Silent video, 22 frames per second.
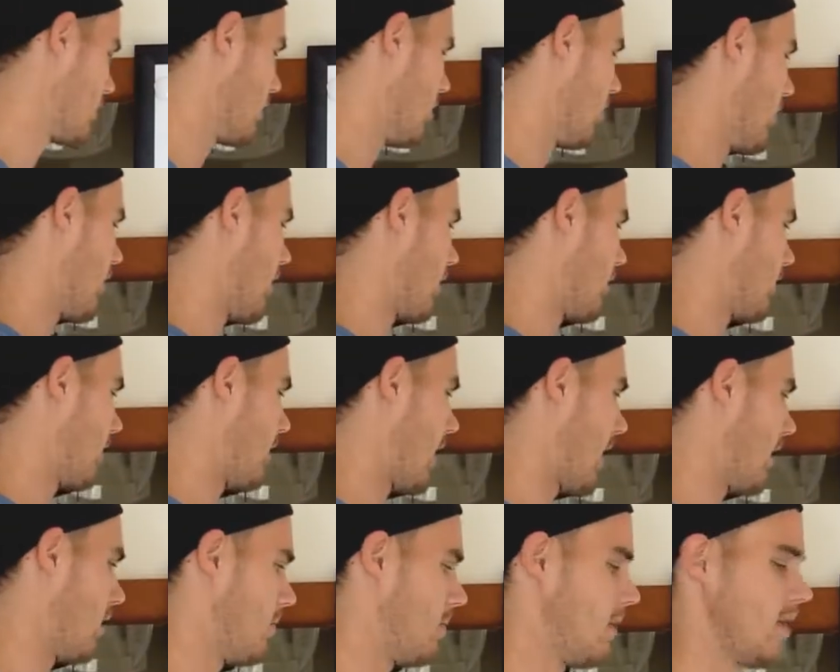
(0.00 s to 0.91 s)
So another
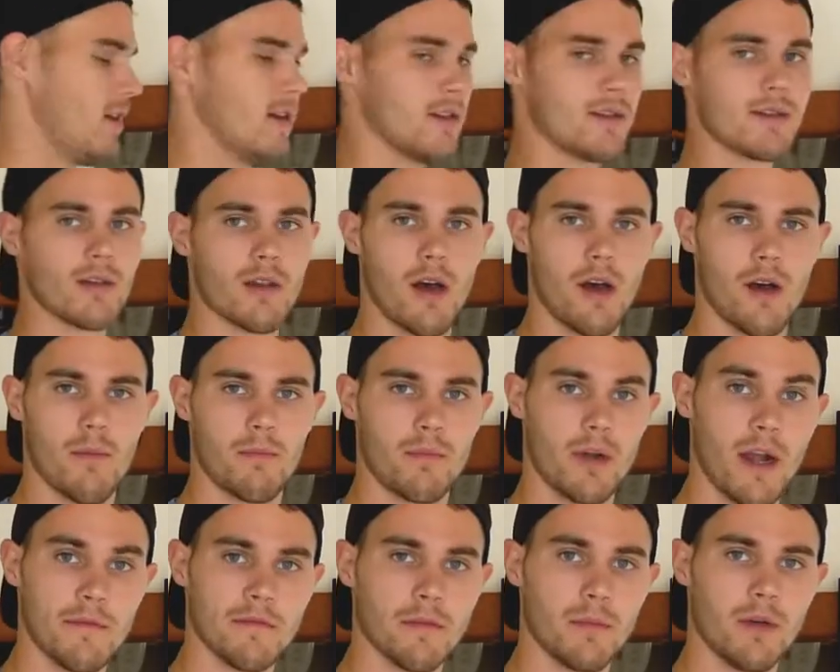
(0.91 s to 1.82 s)
value piece,
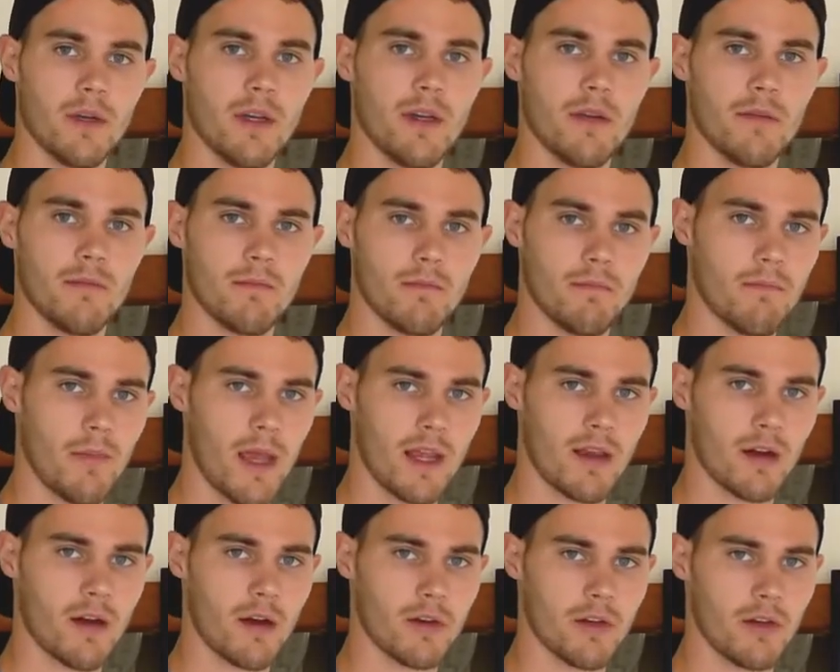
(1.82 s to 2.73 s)
preferably
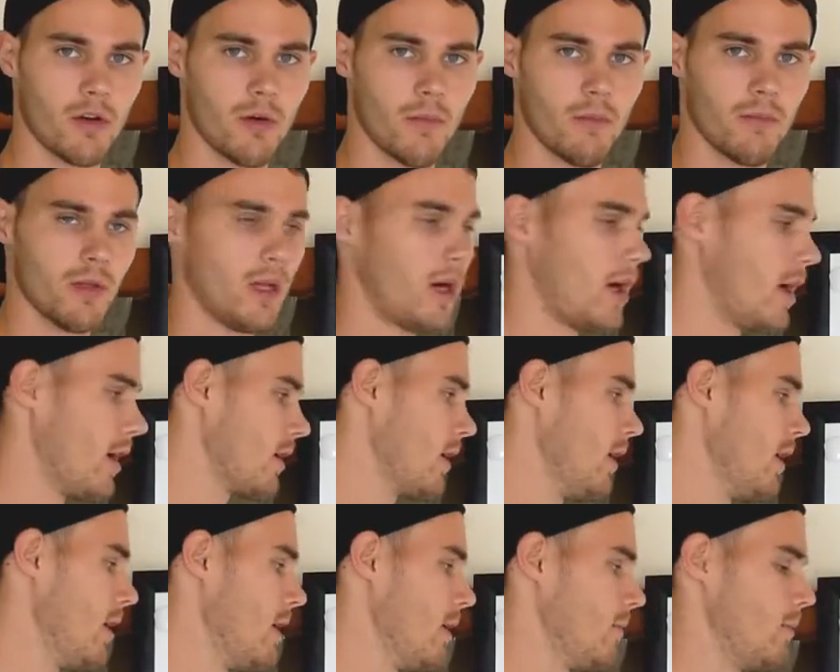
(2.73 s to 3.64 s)
make it on your own
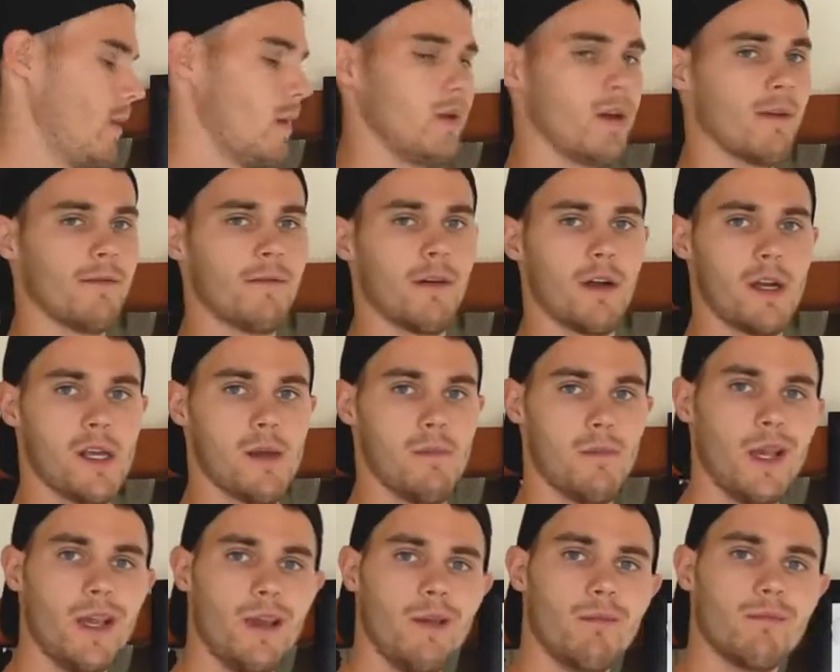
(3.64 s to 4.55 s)
blog, maybe a funny
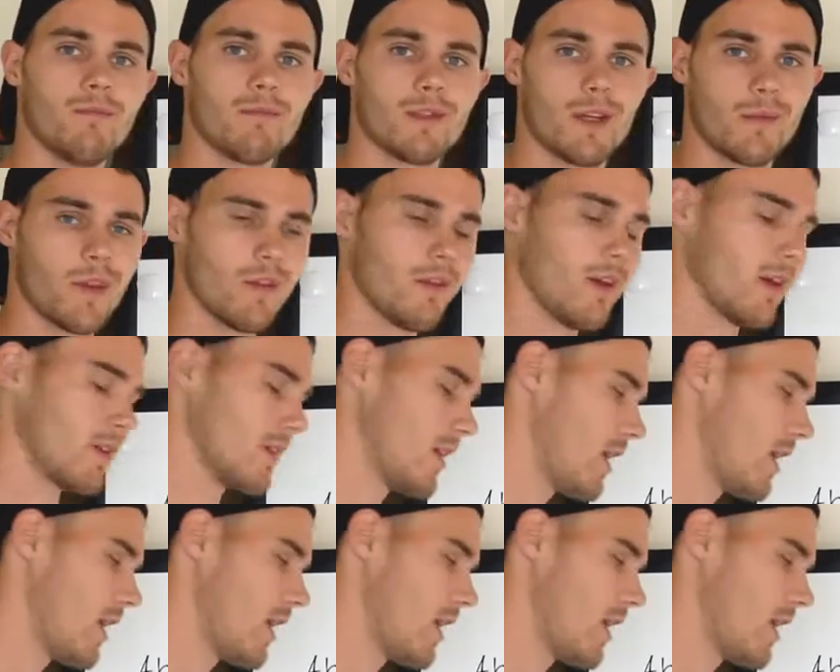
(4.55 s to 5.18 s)
meme, something like